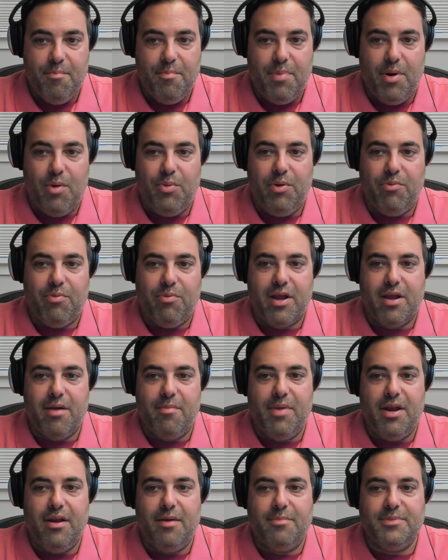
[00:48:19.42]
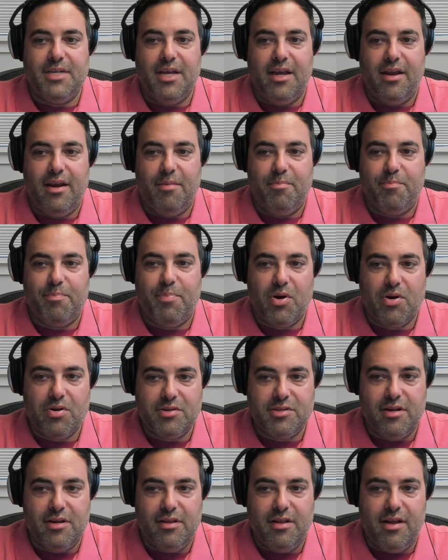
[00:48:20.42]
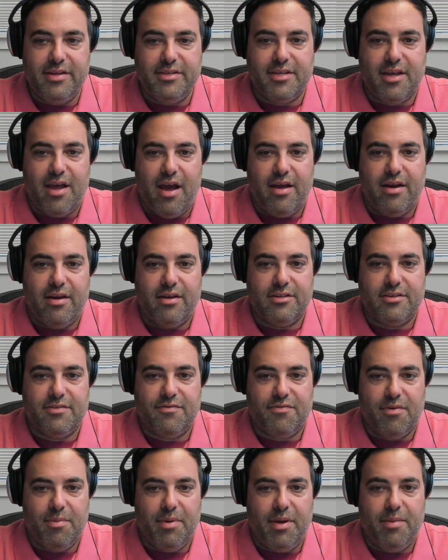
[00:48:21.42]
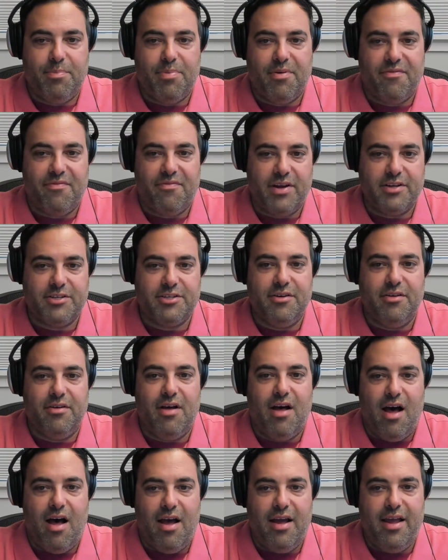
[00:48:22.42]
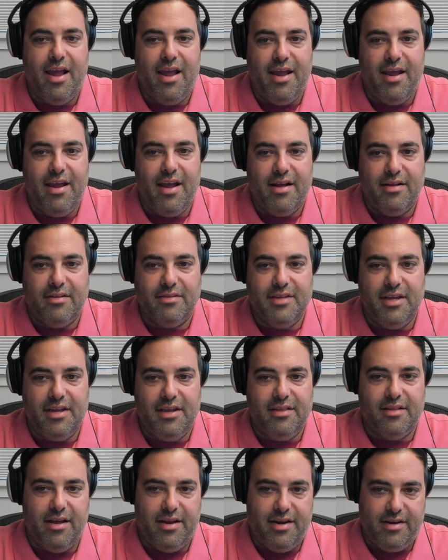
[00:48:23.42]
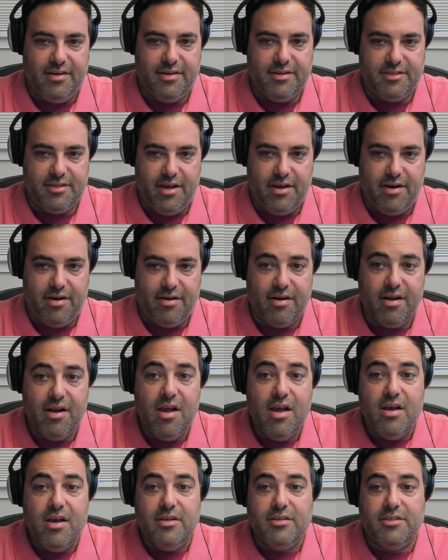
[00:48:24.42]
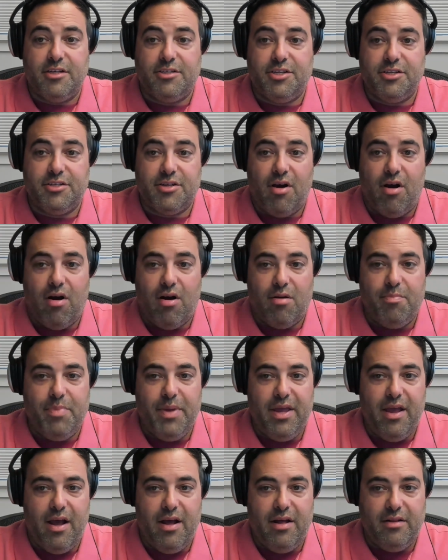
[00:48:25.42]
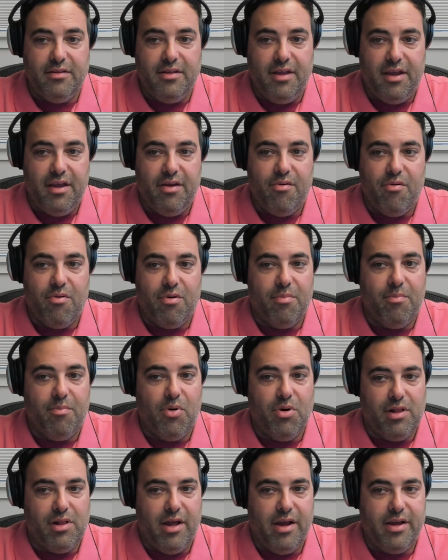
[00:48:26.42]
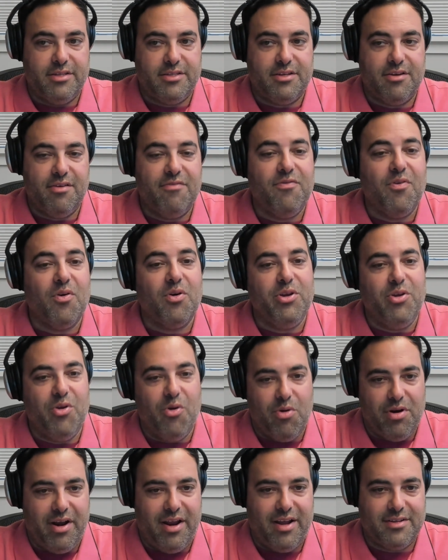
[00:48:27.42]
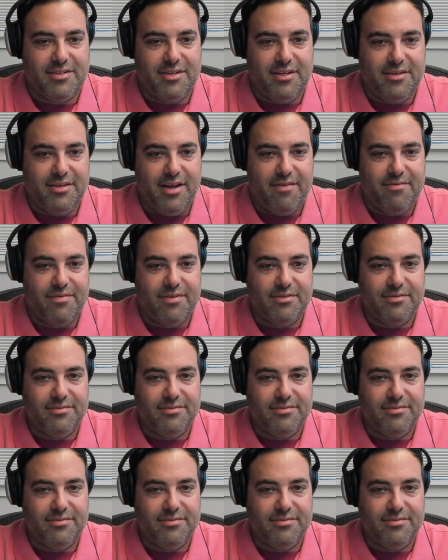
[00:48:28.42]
but we recommend obtaining personalized guidance from a professional IALD lighting designer, such as RBLD or More Lights, for your next endeavor.